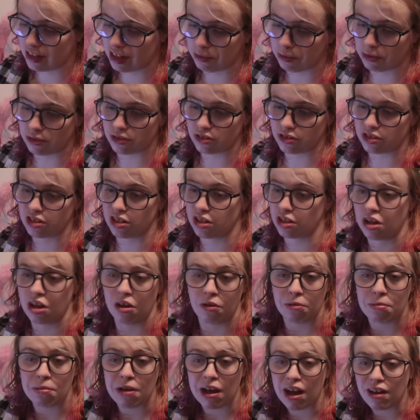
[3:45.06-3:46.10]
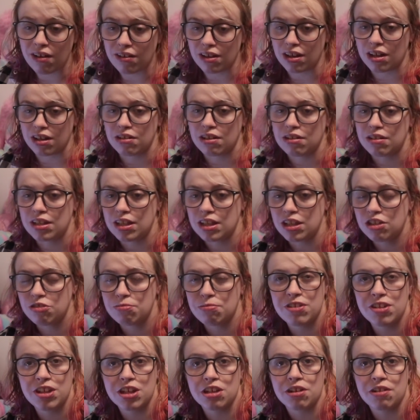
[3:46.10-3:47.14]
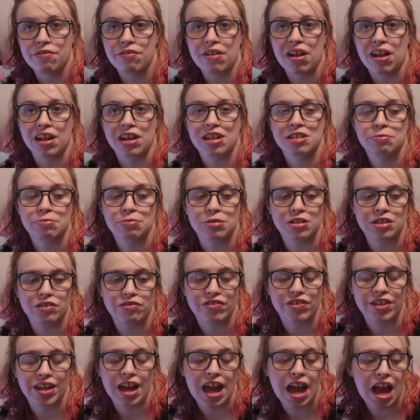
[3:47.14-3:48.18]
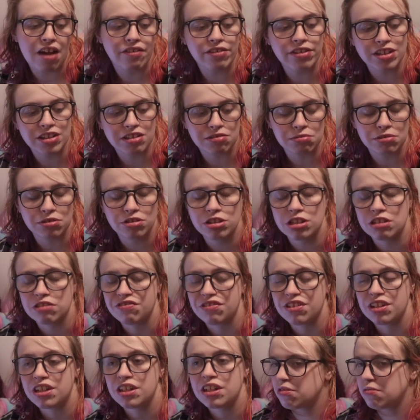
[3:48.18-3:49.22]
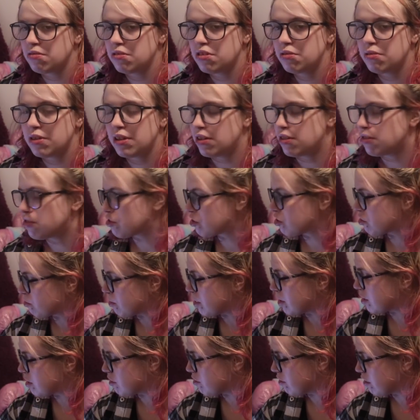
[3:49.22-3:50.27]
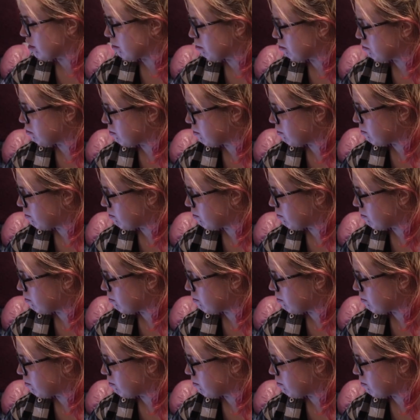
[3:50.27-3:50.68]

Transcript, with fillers: they wanted to know about in this video, like specific areas I want to cover. I'm gonna quick go onto Twitter and